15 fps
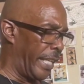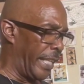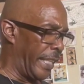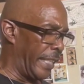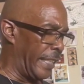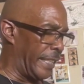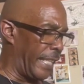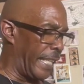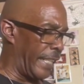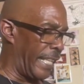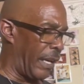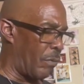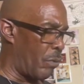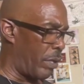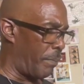He said
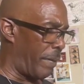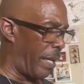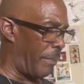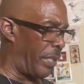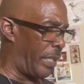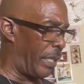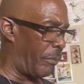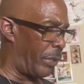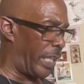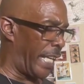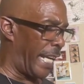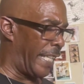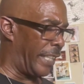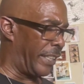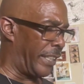that one may become
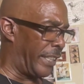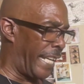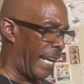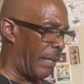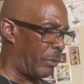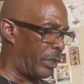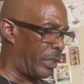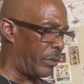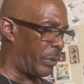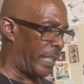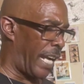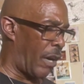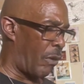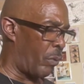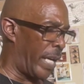related to that which is
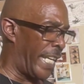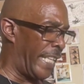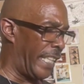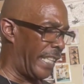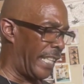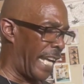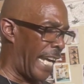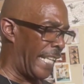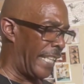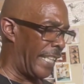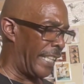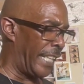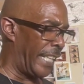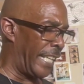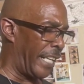without weight, light,
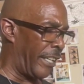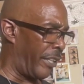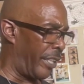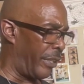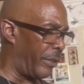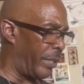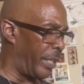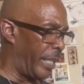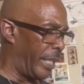and aerial.